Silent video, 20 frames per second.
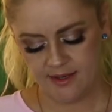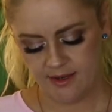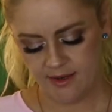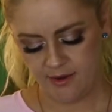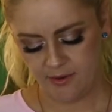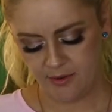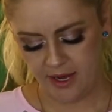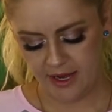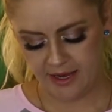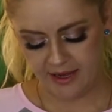
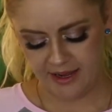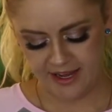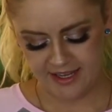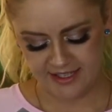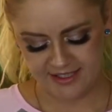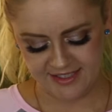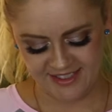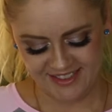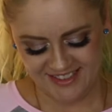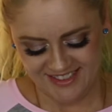Okay
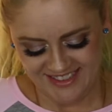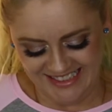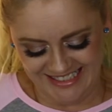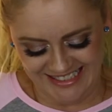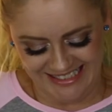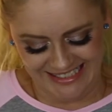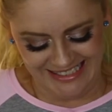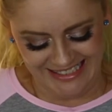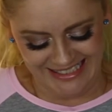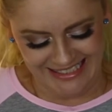guys.
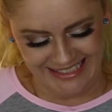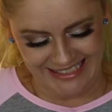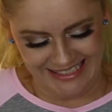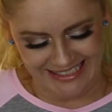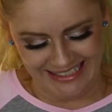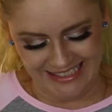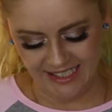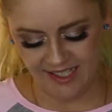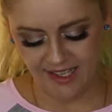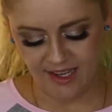
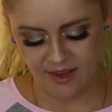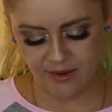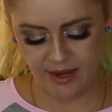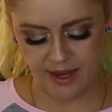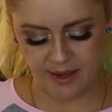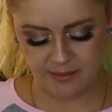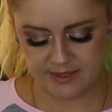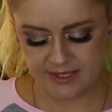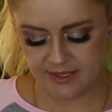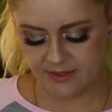Okay,
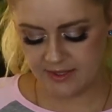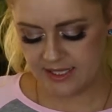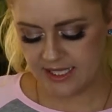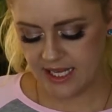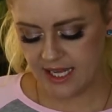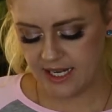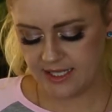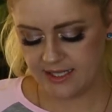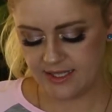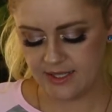I'm so
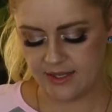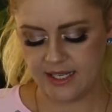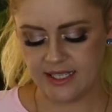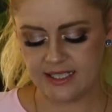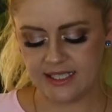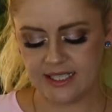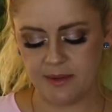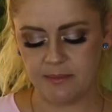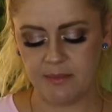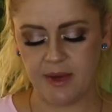excited. So they
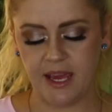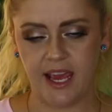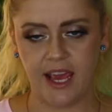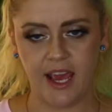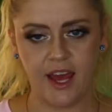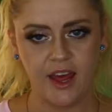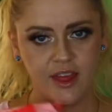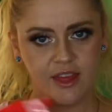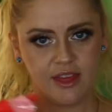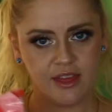sent me
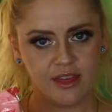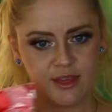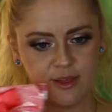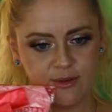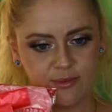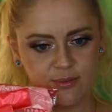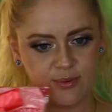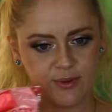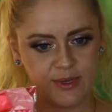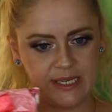
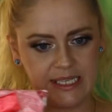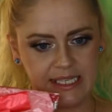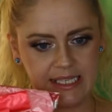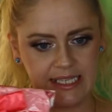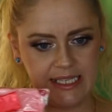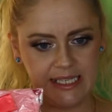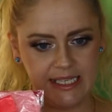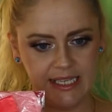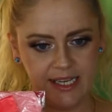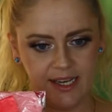
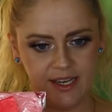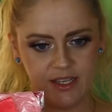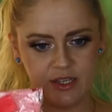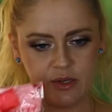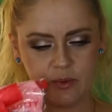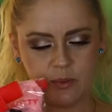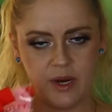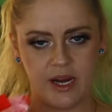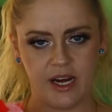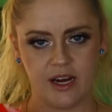3
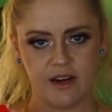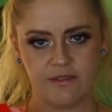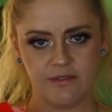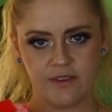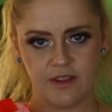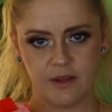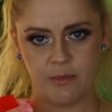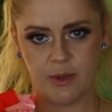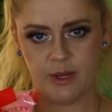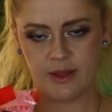underwear for
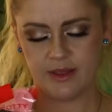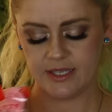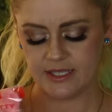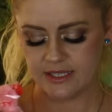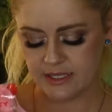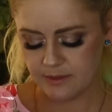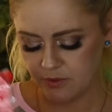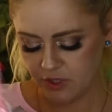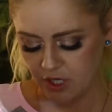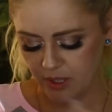the monthly
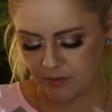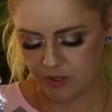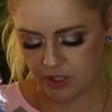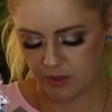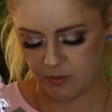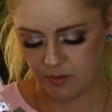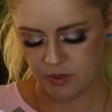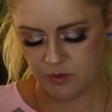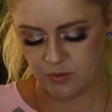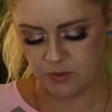
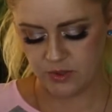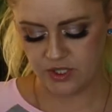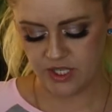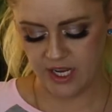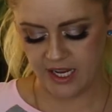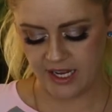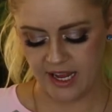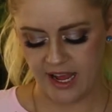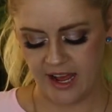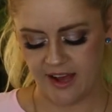subscription, which we'll
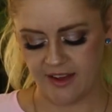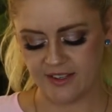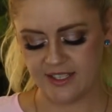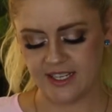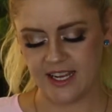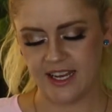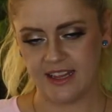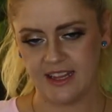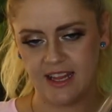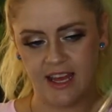check out,
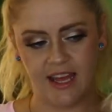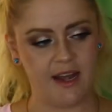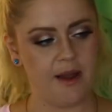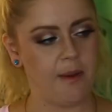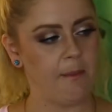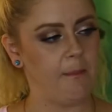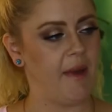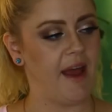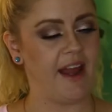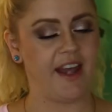and
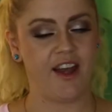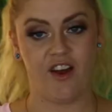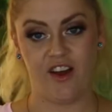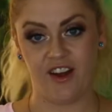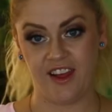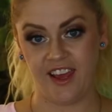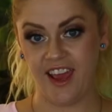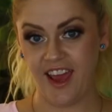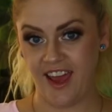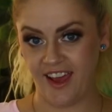then my
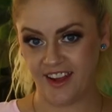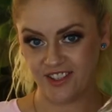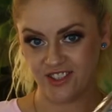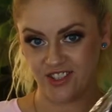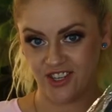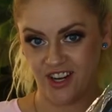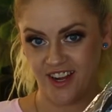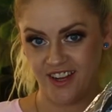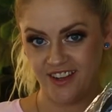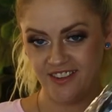Knotty
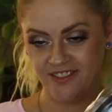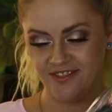Extra.